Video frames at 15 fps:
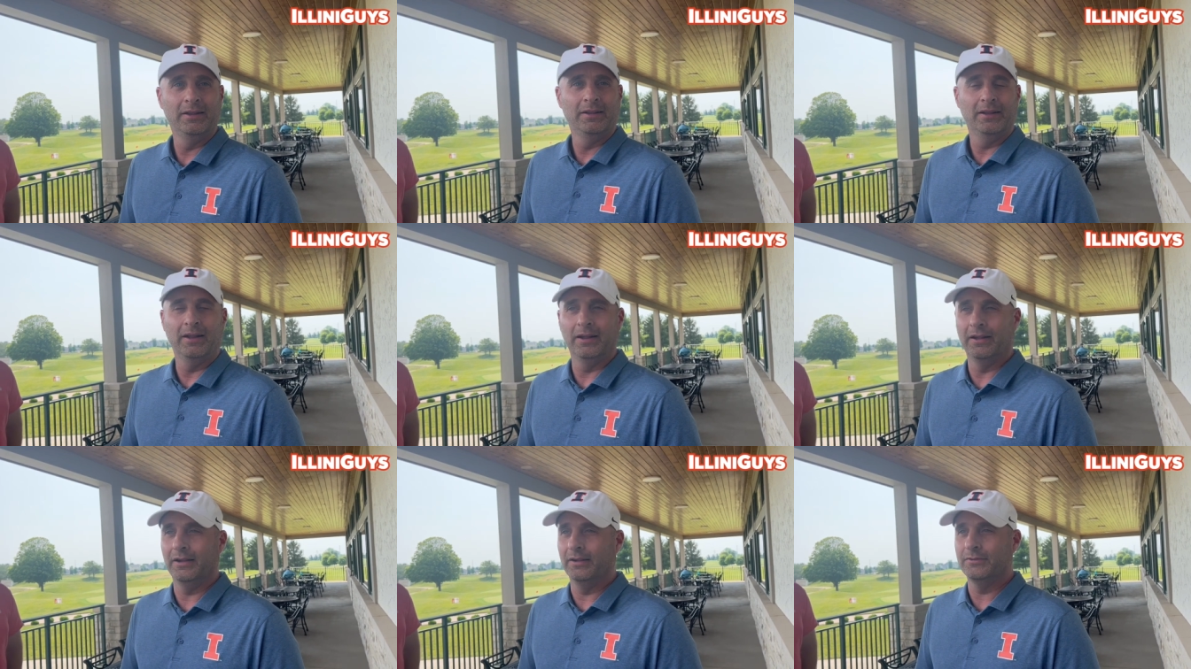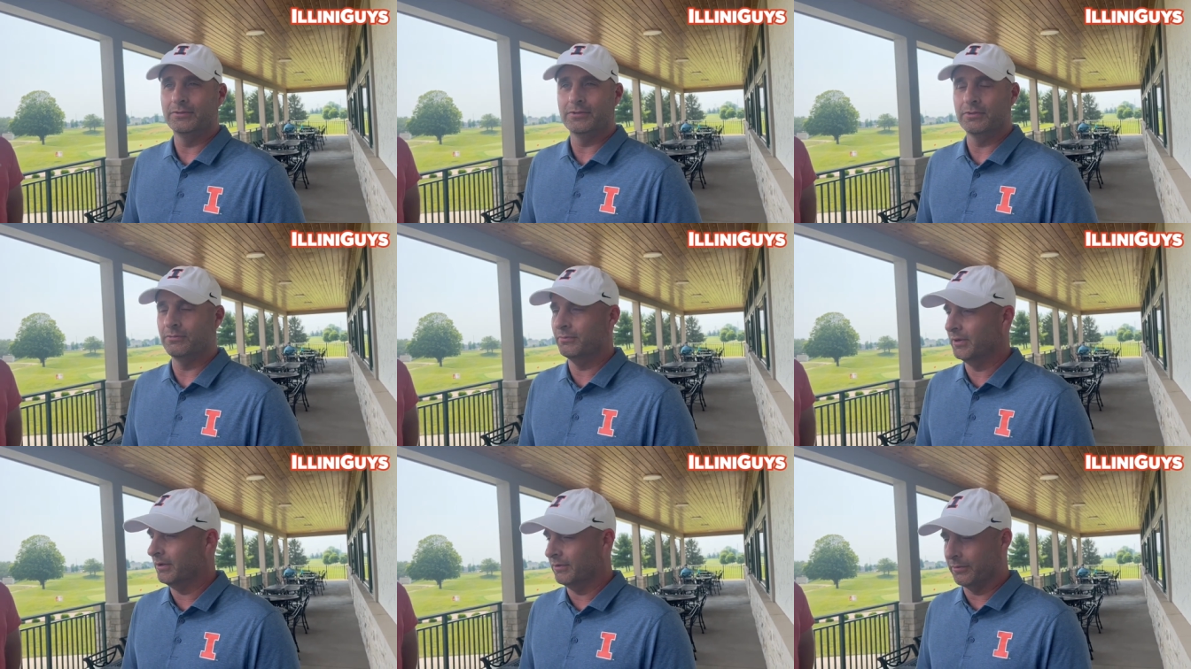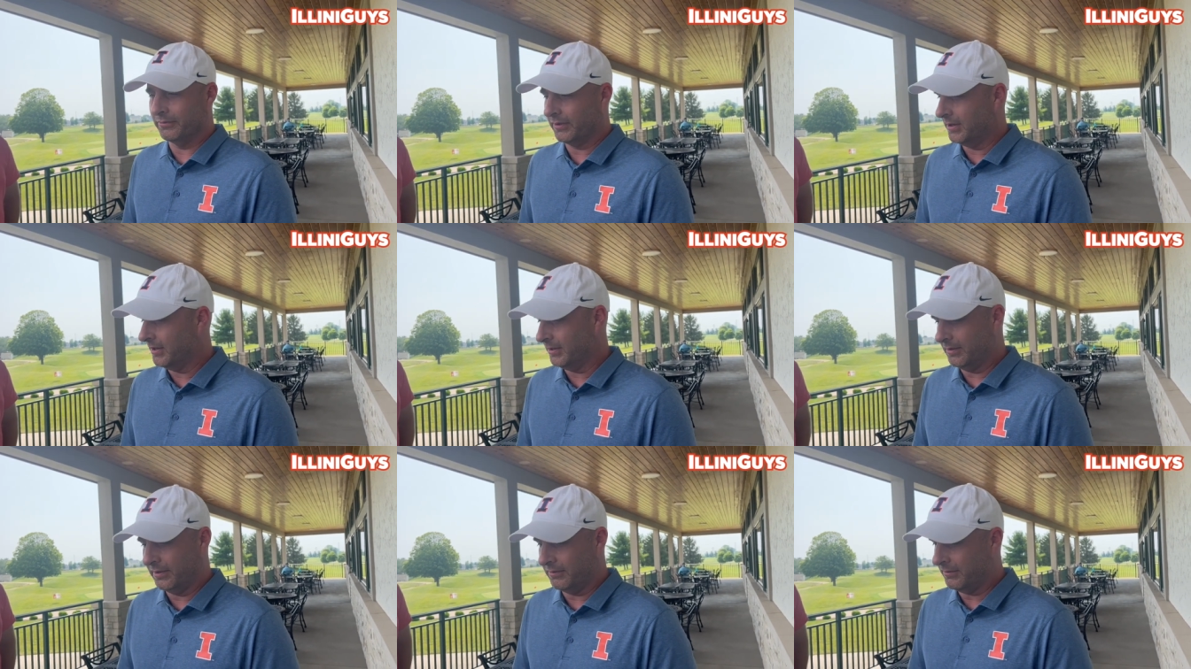There was a
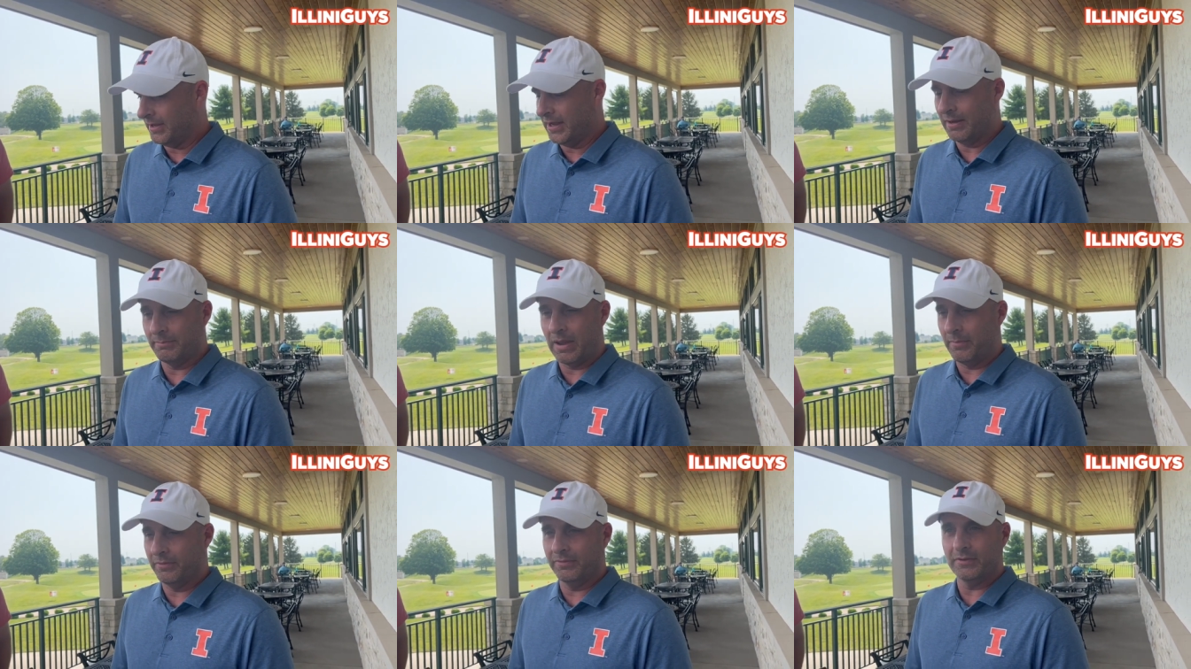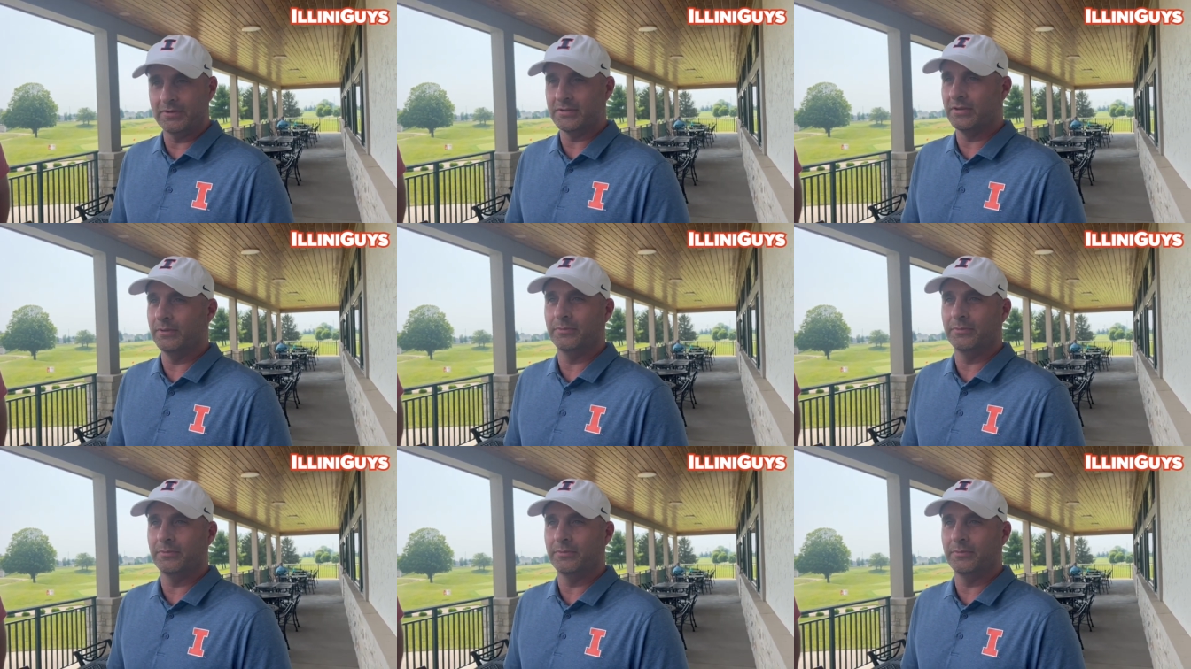kid the other day in my position